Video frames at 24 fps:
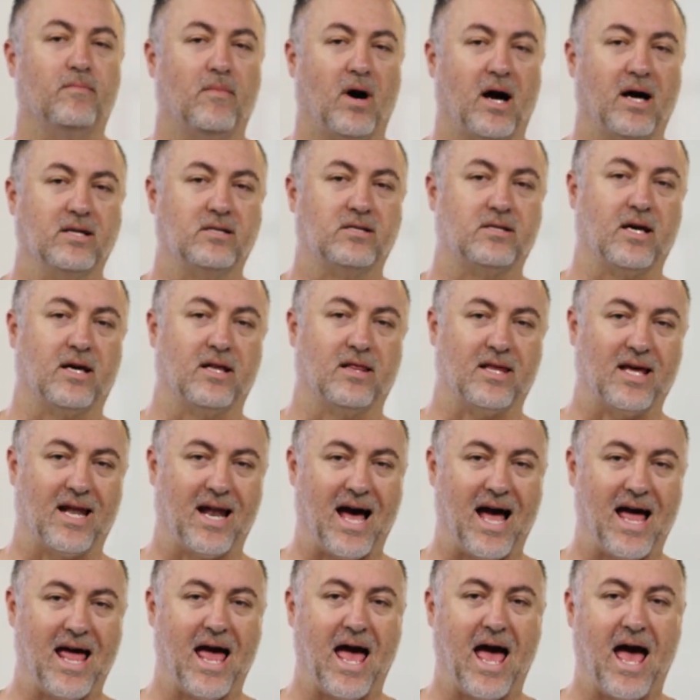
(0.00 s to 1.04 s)
mindset that
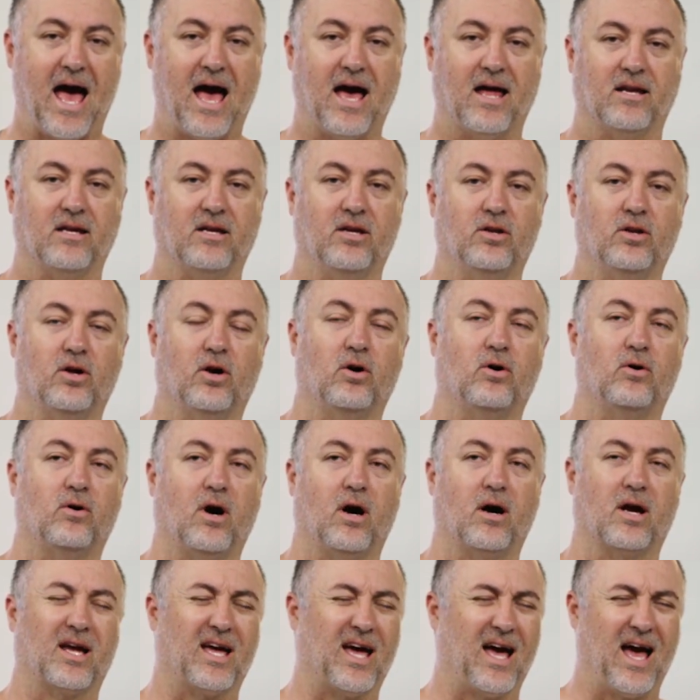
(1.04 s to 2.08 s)
I had, you know,
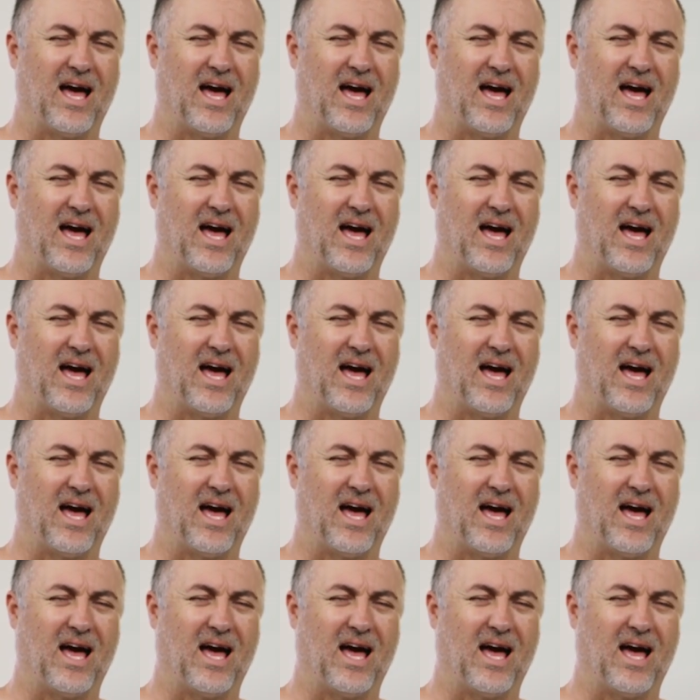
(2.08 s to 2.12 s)
I,